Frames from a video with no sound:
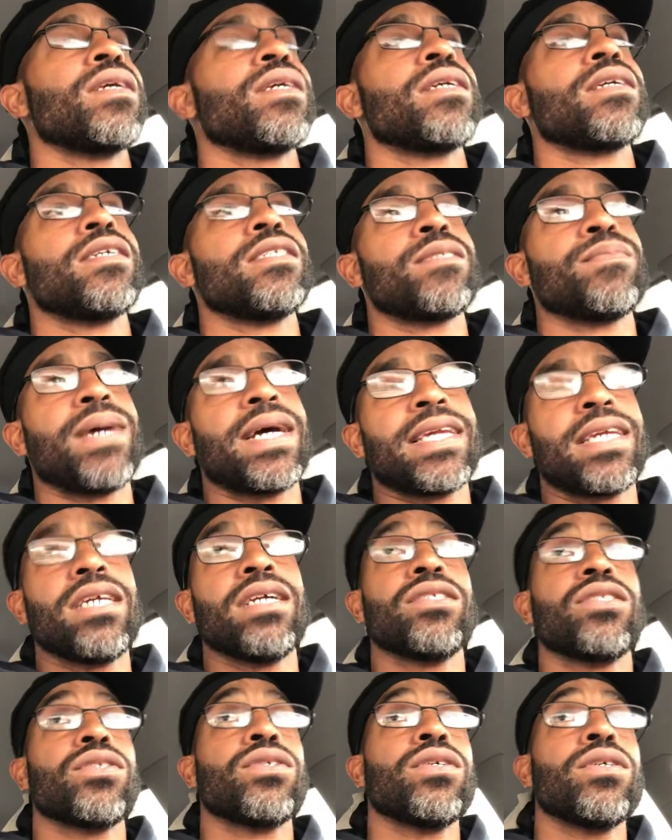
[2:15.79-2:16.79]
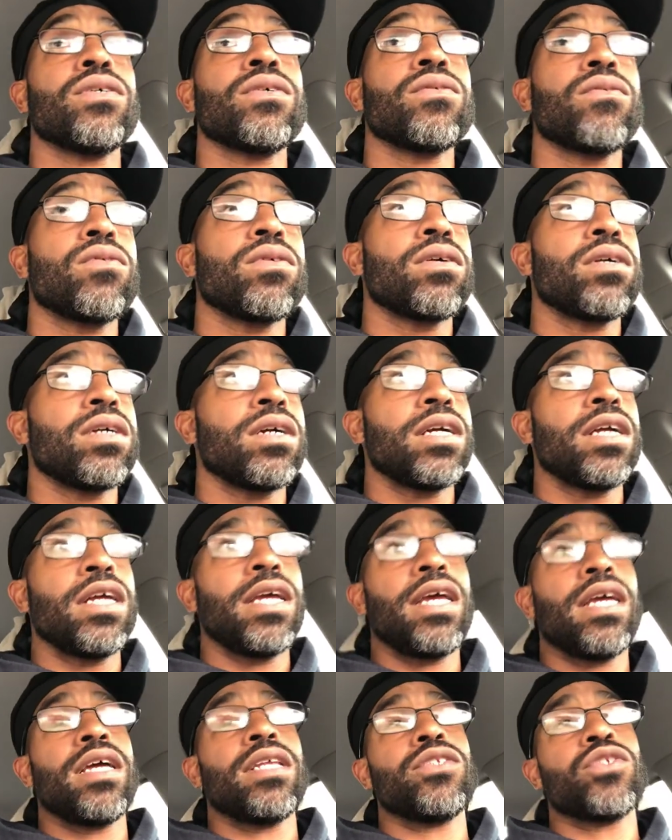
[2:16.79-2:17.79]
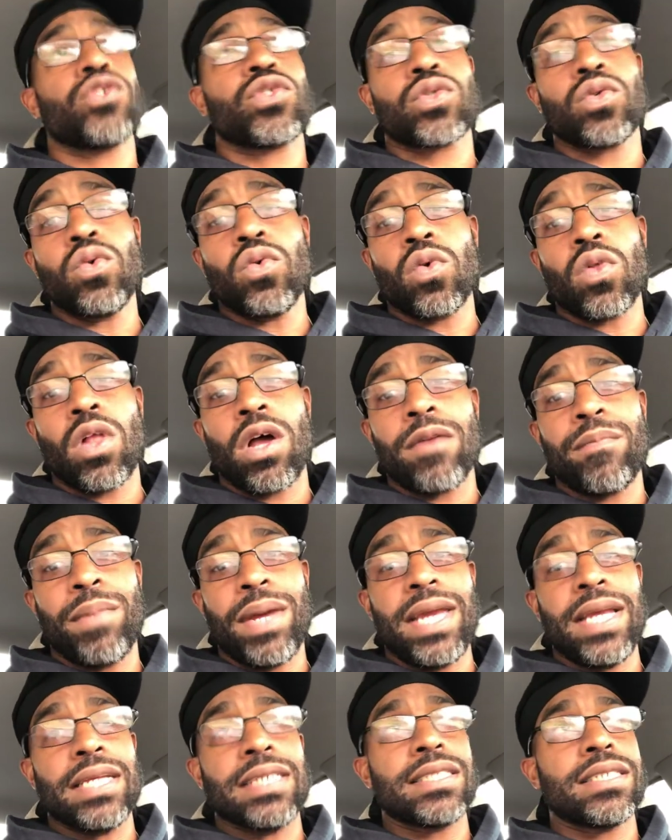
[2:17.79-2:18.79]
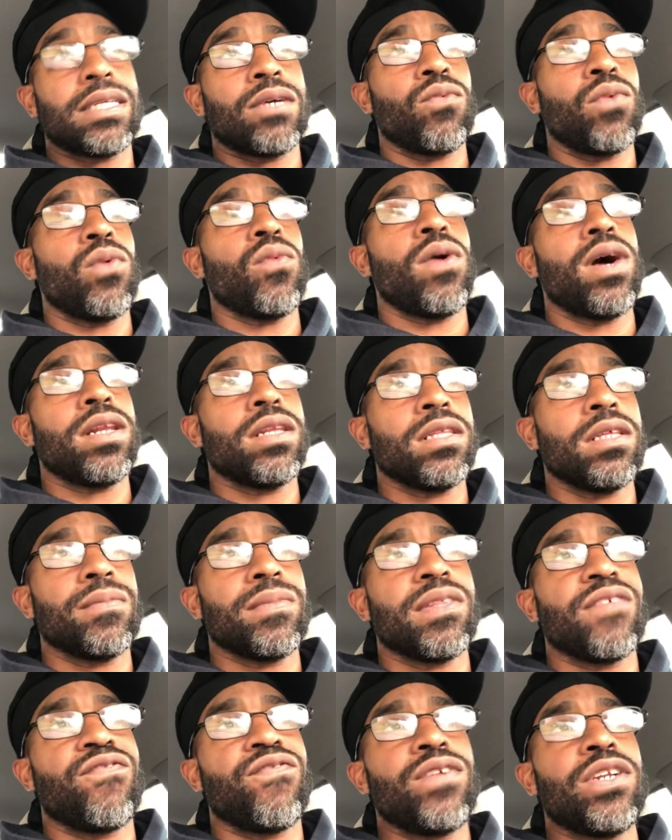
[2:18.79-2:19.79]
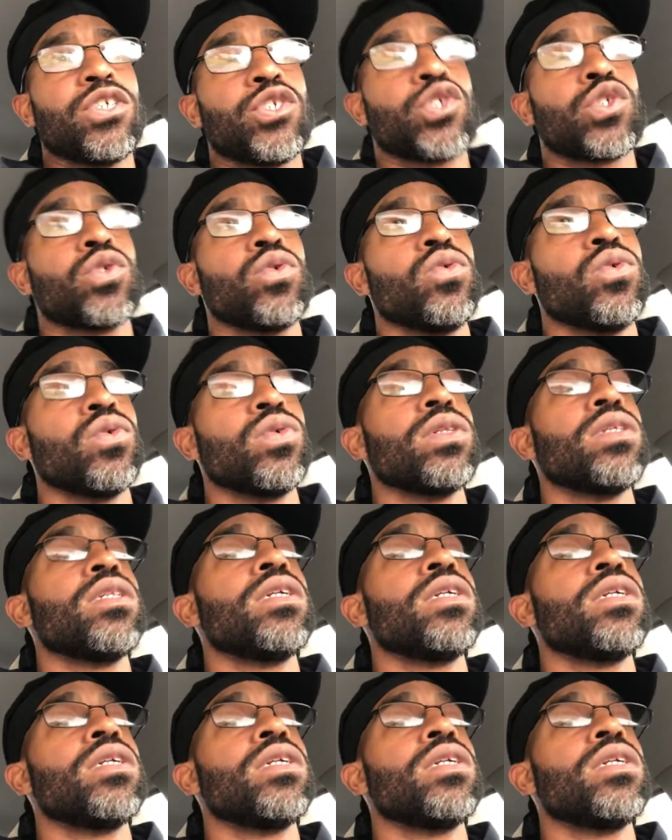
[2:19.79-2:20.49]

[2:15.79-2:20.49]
because my kids are in school on base, and we wanted them to finish school.